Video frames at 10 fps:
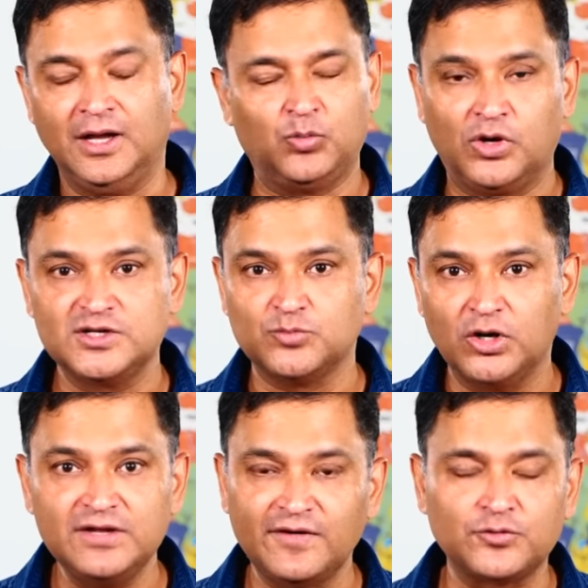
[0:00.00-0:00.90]
And what does
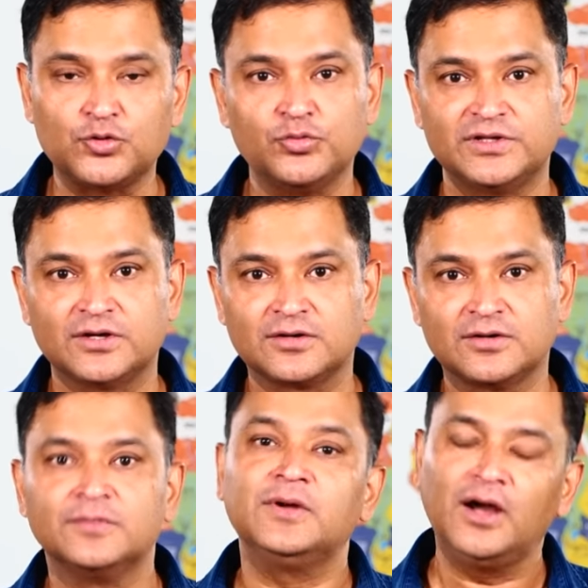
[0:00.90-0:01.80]
Maldives have to do with it?
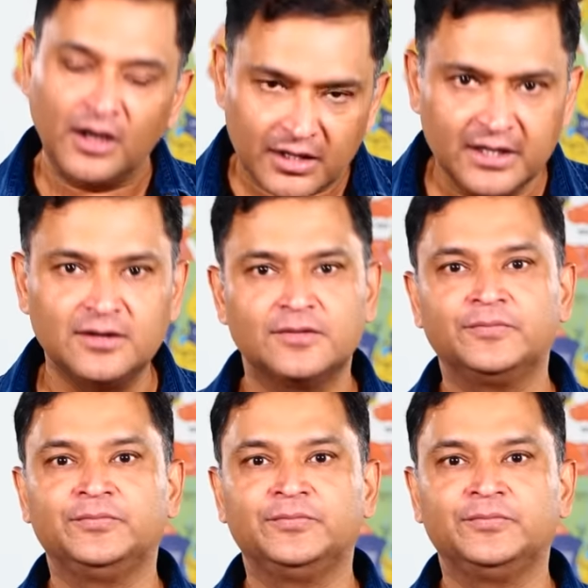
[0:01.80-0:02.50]
Again,